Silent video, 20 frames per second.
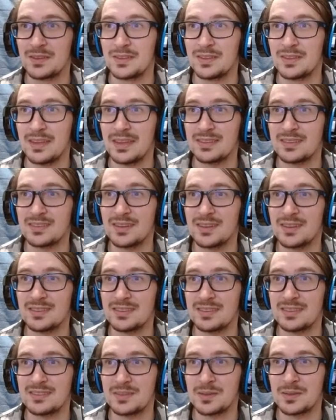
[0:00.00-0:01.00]
I saw it
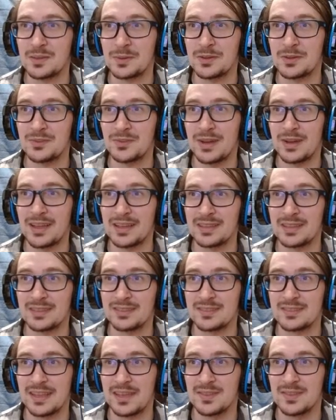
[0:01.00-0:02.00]
say something about dragging the
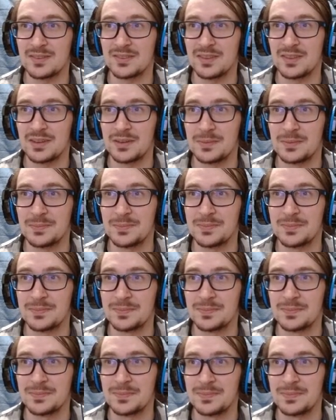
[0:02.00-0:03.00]
stylus on him
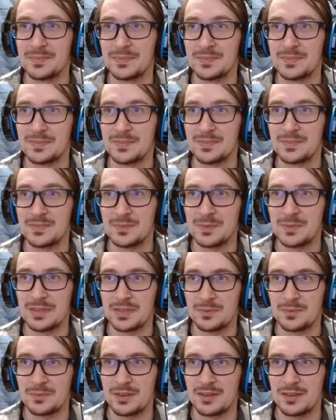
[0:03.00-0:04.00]
to make
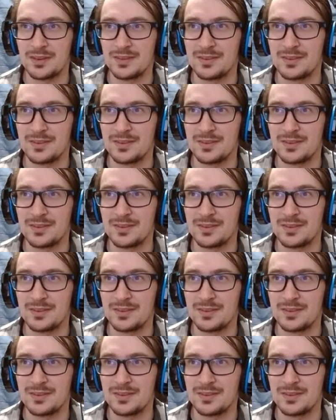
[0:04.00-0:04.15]
him run.